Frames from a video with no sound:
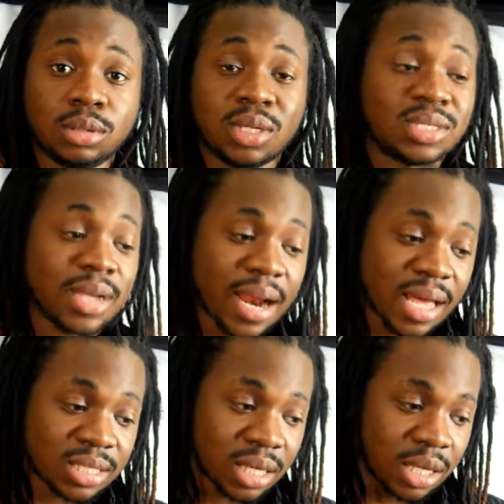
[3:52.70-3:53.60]
It's not
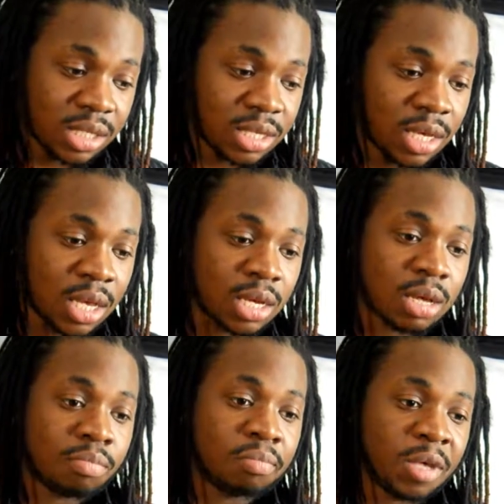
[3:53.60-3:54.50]
as easy getting
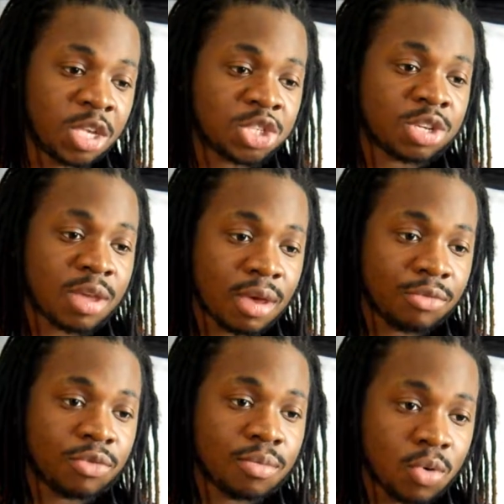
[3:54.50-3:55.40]
up each and
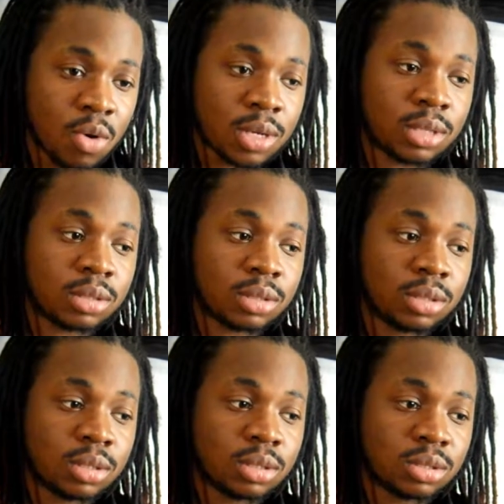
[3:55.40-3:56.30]
every morning
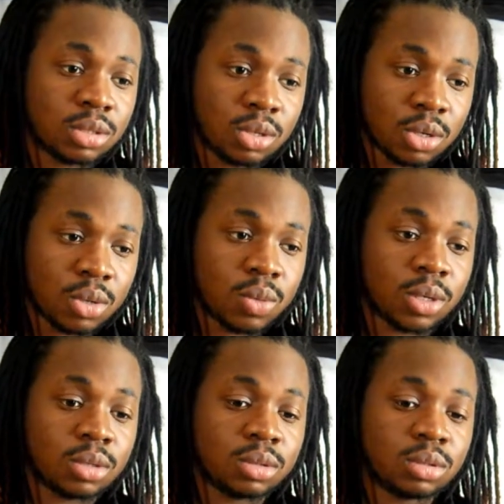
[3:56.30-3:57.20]
to go to
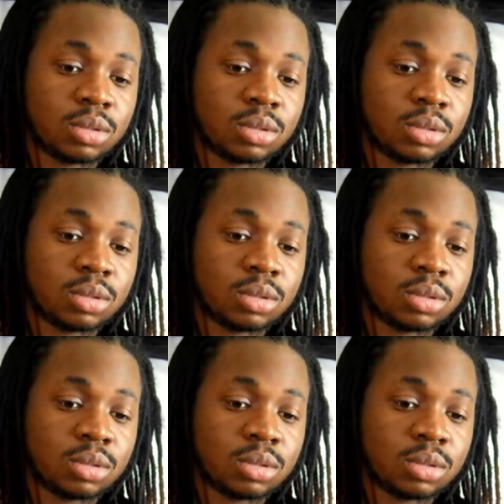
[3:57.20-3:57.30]
work,